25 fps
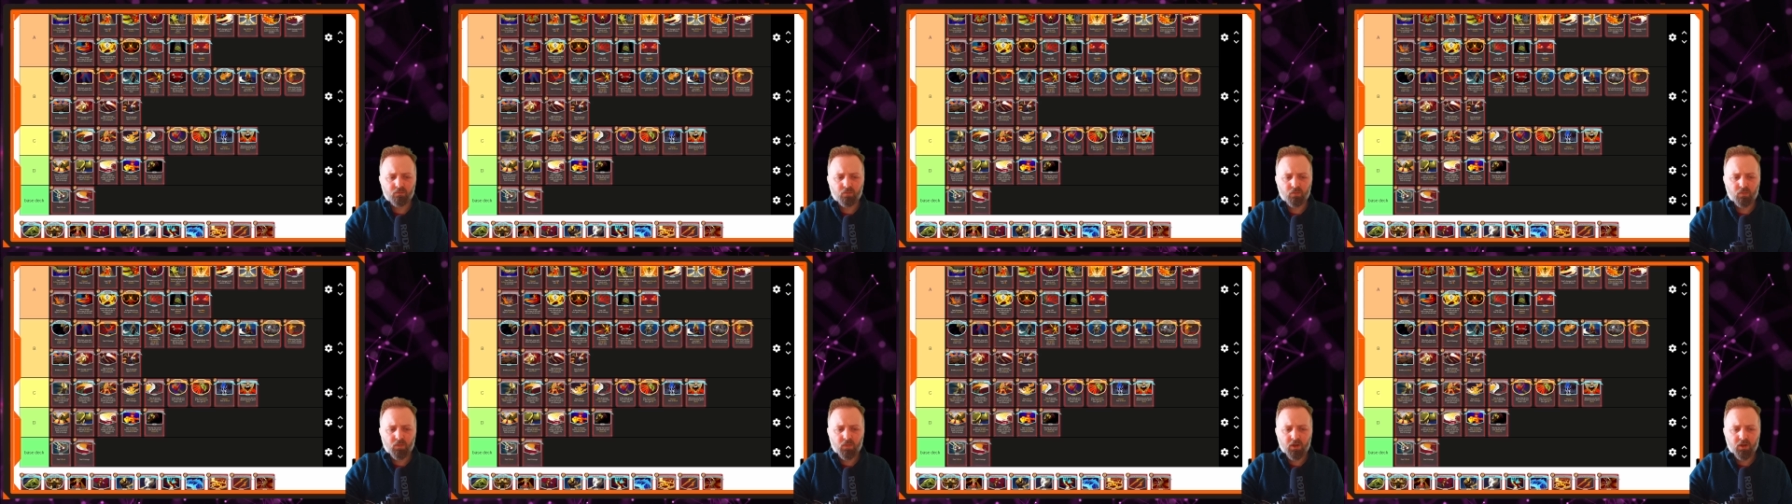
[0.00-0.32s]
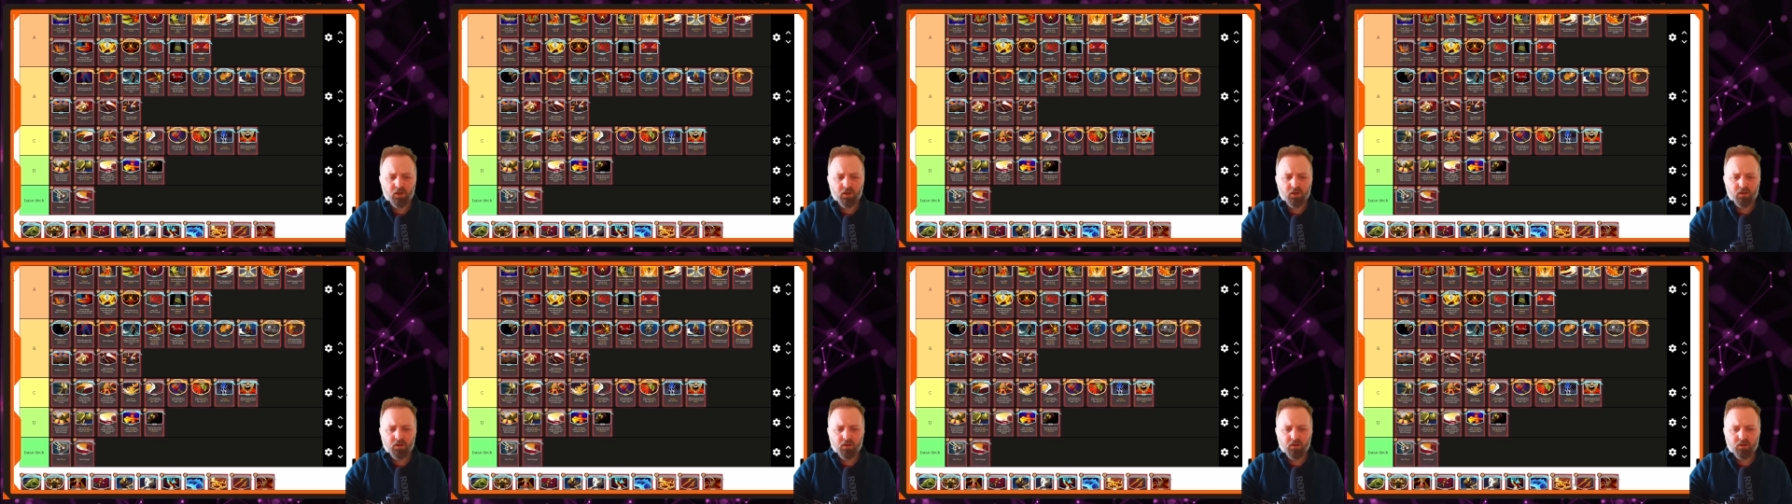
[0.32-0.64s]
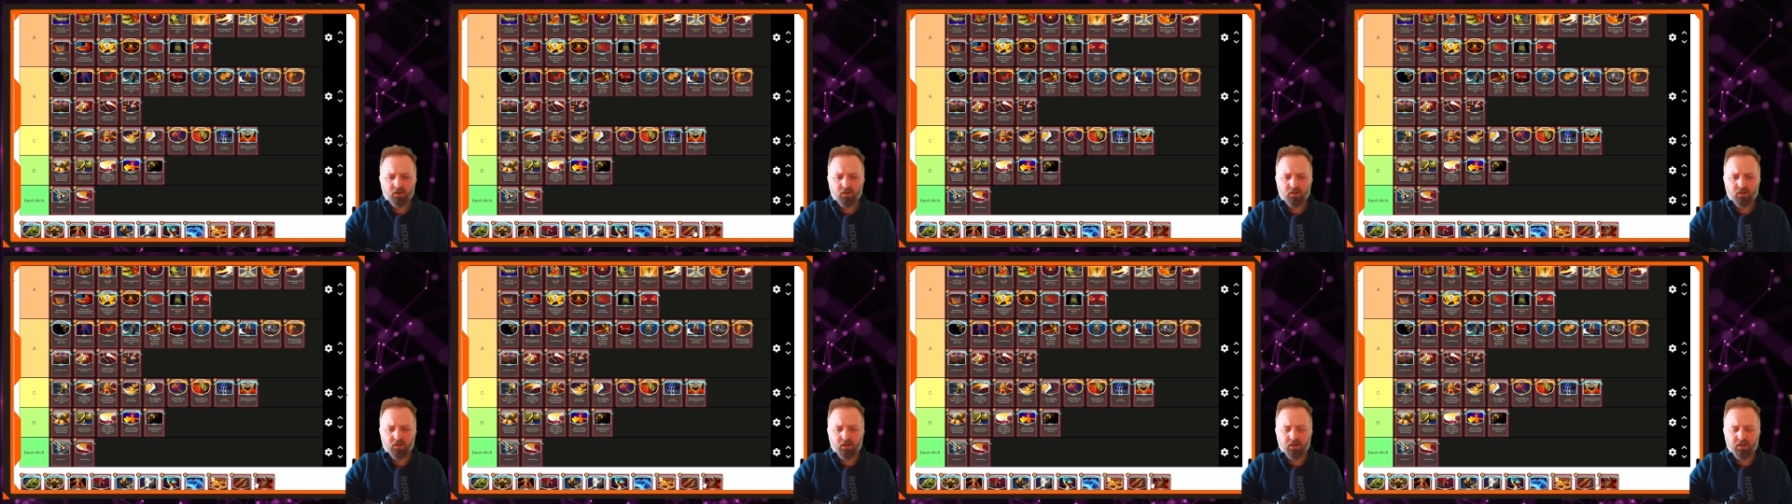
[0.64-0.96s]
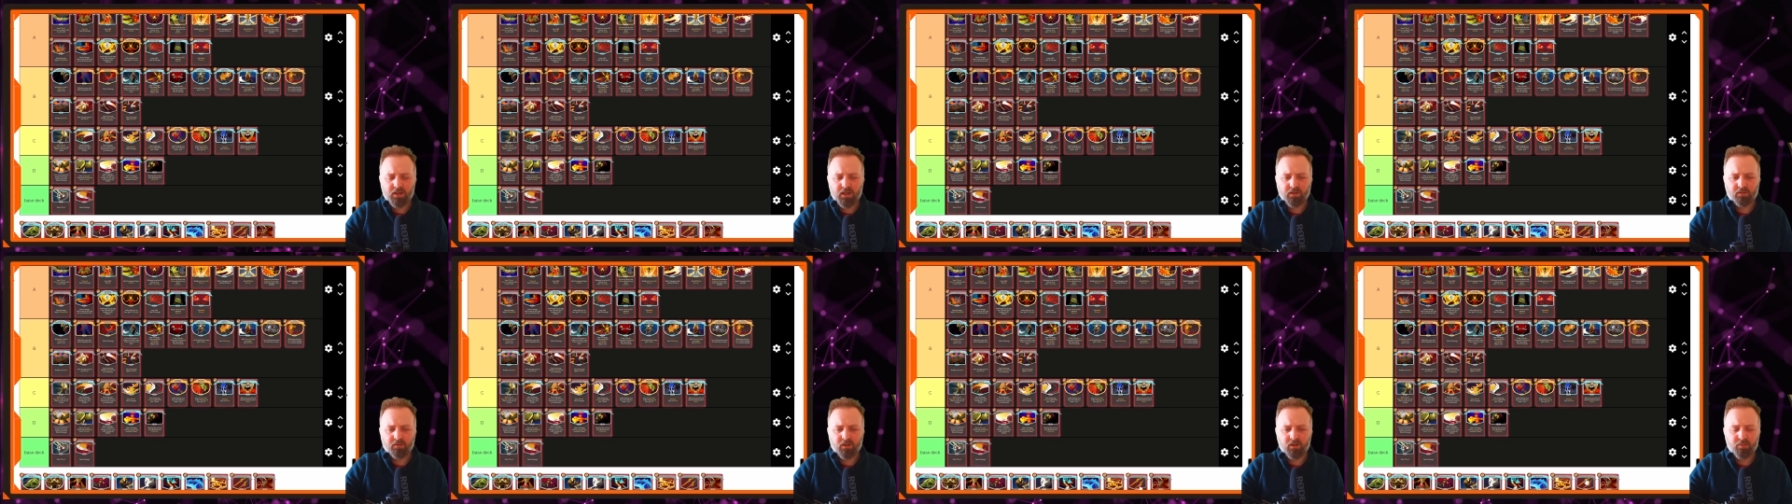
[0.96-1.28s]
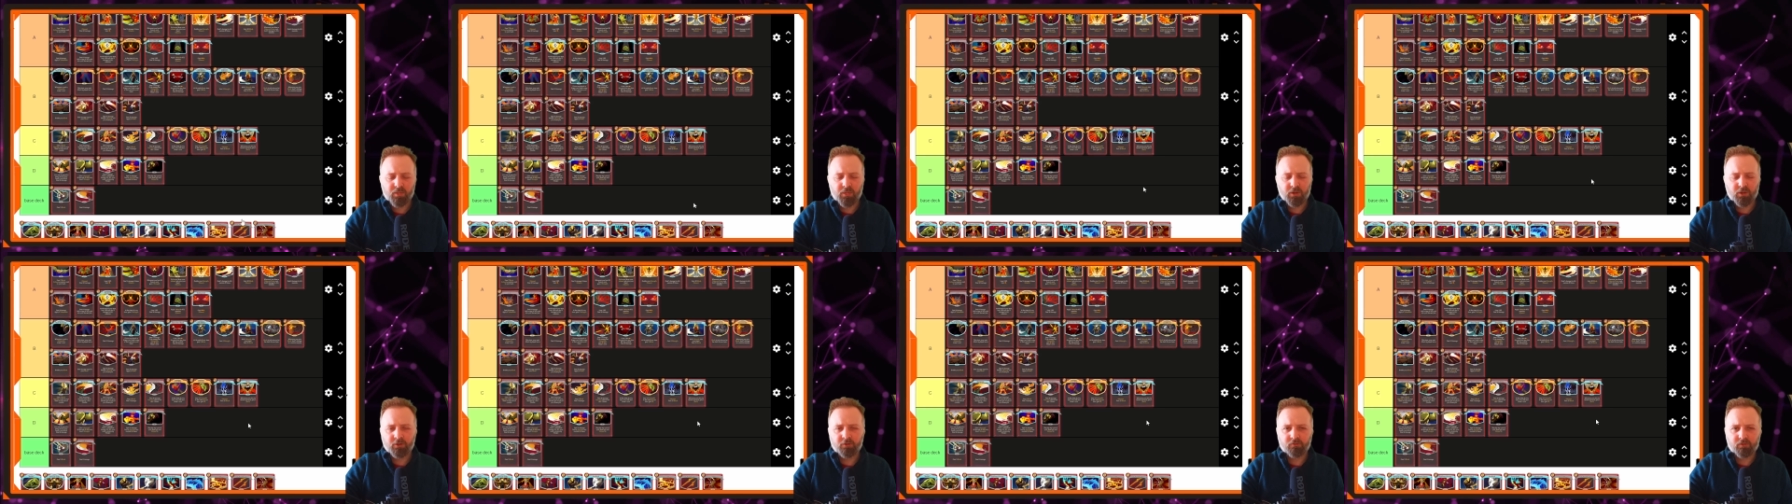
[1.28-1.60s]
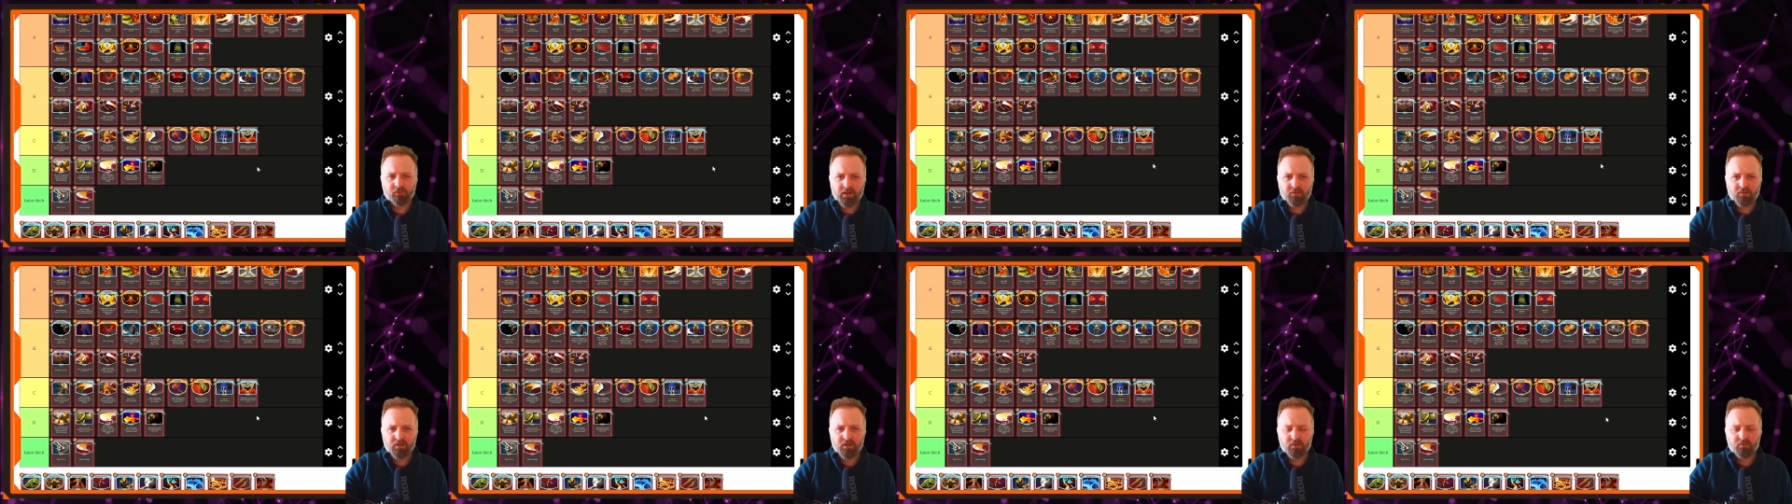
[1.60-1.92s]
You can definitely build
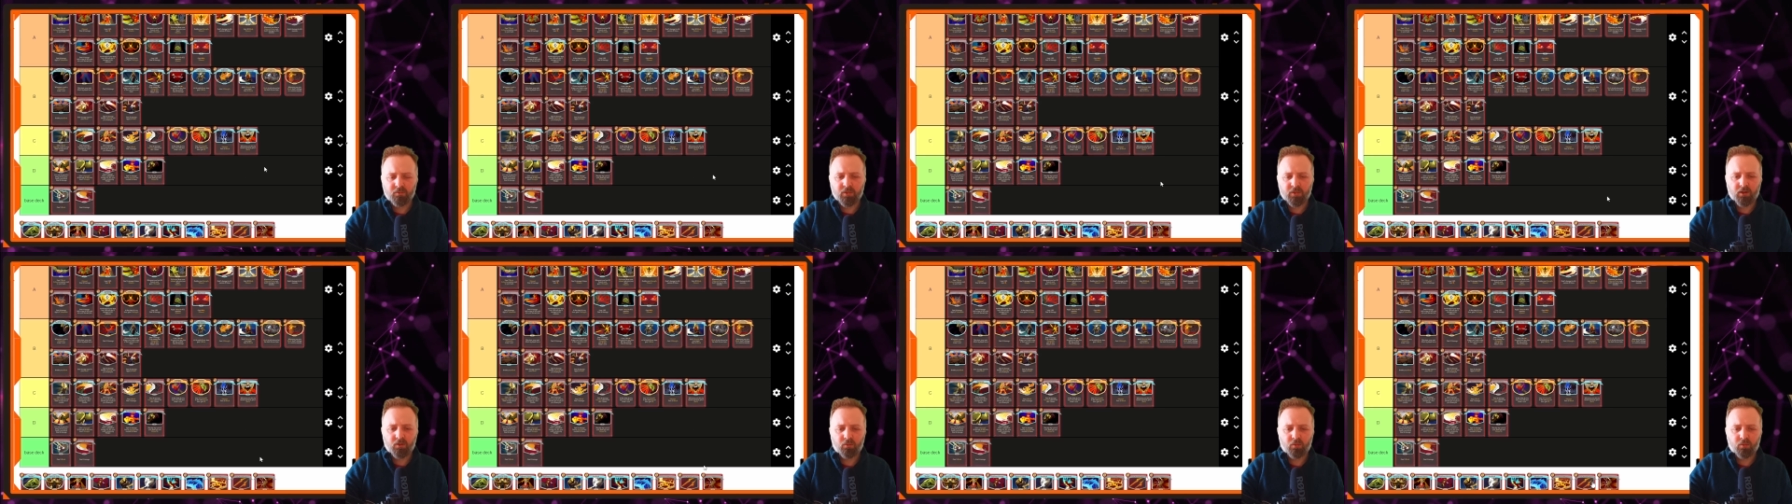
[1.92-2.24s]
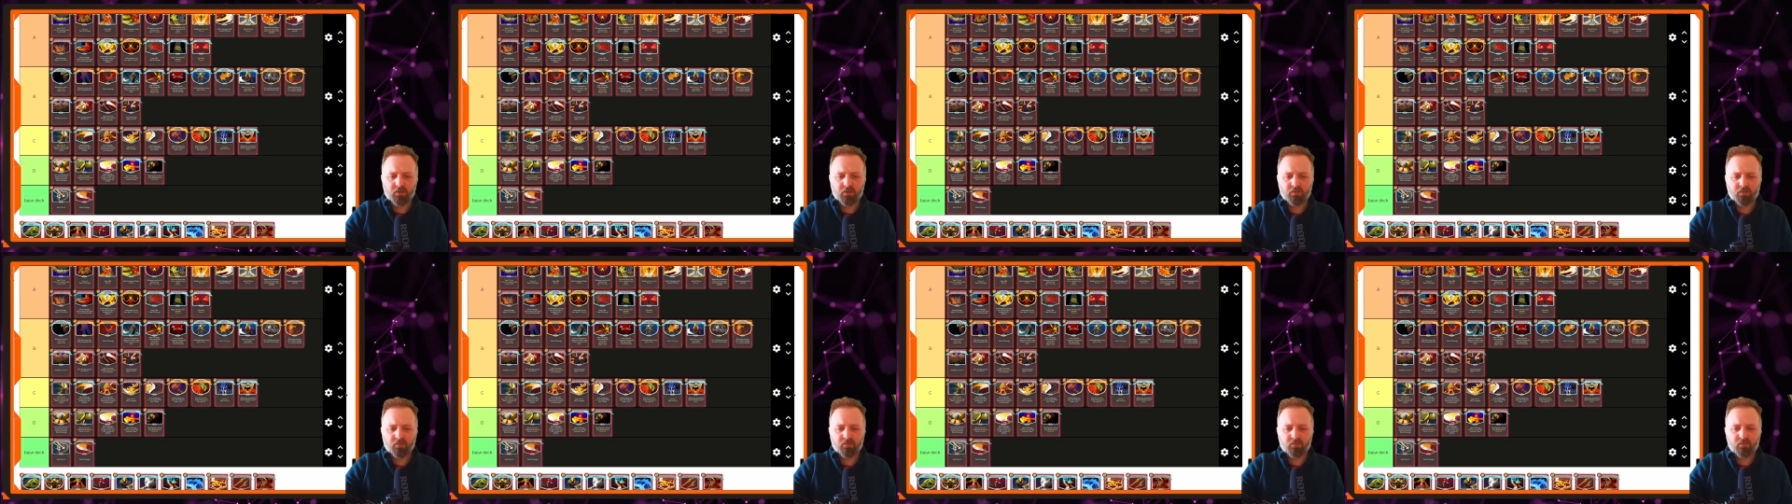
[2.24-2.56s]
around it, but I wouldn't